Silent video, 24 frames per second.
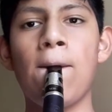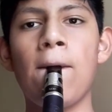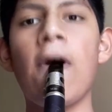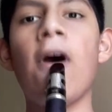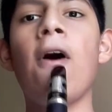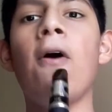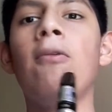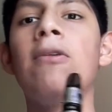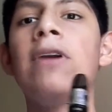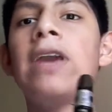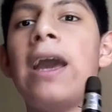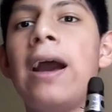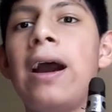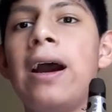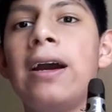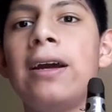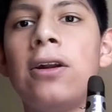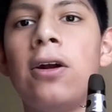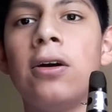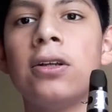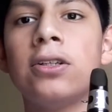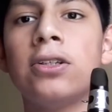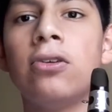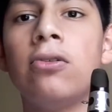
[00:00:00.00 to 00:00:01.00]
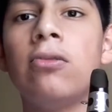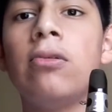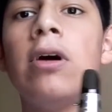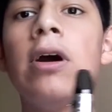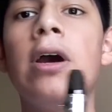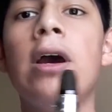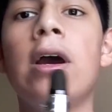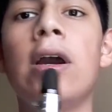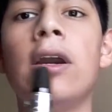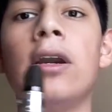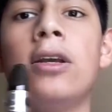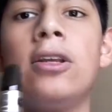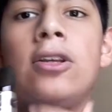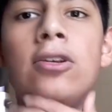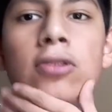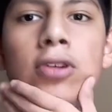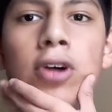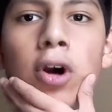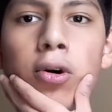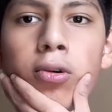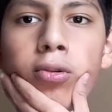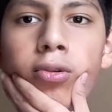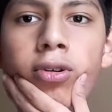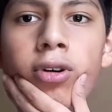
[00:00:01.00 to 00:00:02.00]
Oh yeah, and also, you
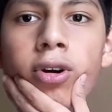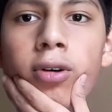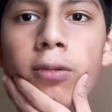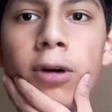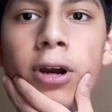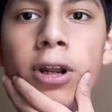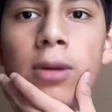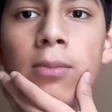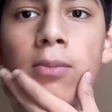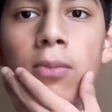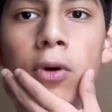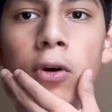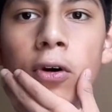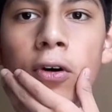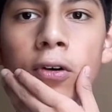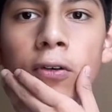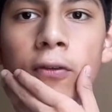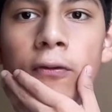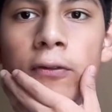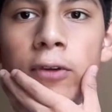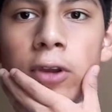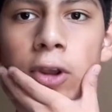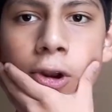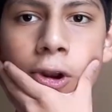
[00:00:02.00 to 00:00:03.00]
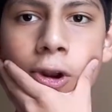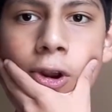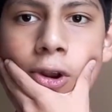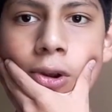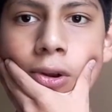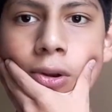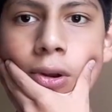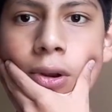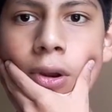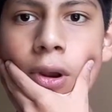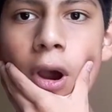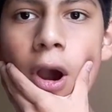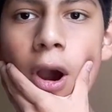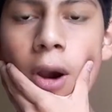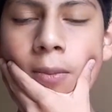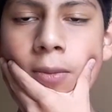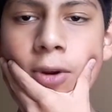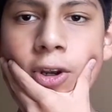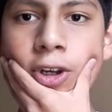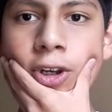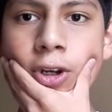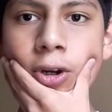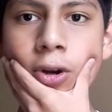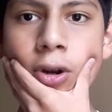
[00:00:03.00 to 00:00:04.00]
don't really want to move your
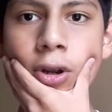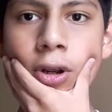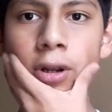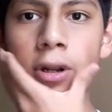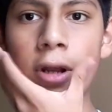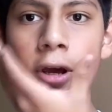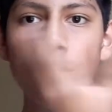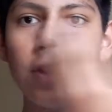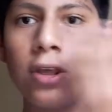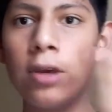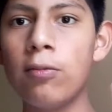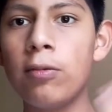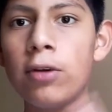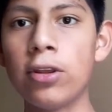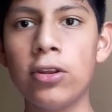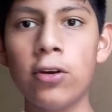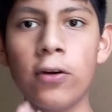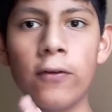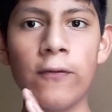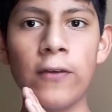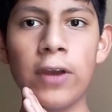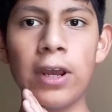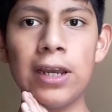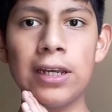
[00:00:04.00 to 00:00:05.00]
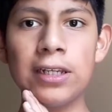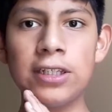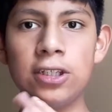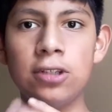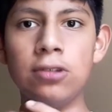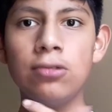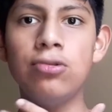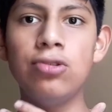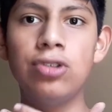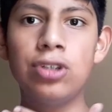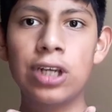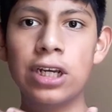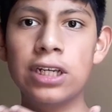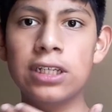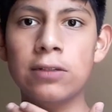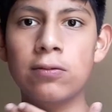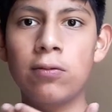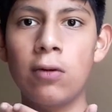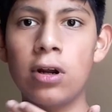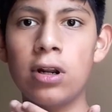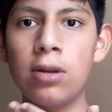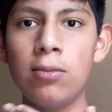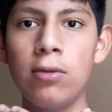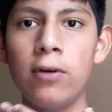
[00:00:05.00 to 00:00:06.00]
embouchure, nothing with your face. You just
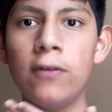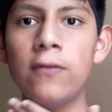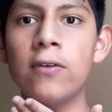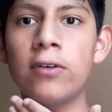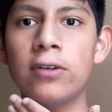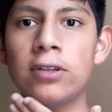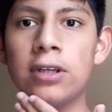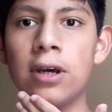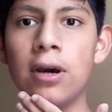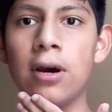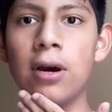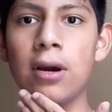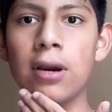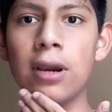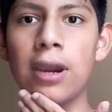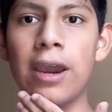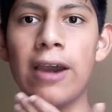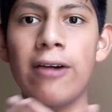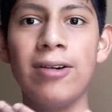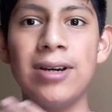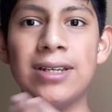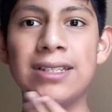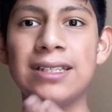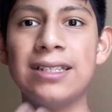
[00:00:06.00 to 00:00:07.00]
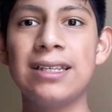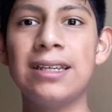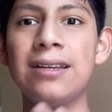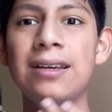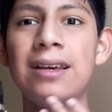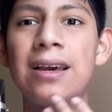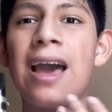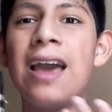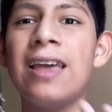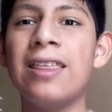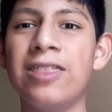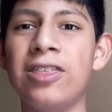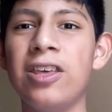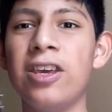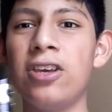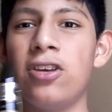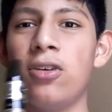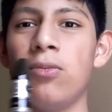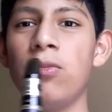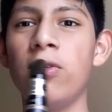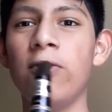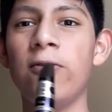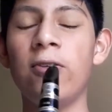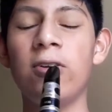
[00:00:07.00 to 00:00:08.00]
want to move your tongue. At least, I think
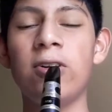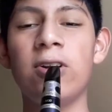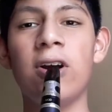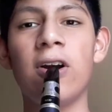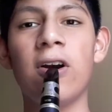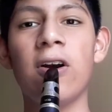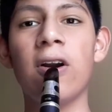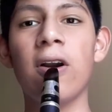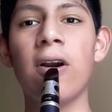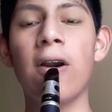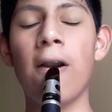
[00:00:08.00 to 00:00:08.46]
you move your tongue.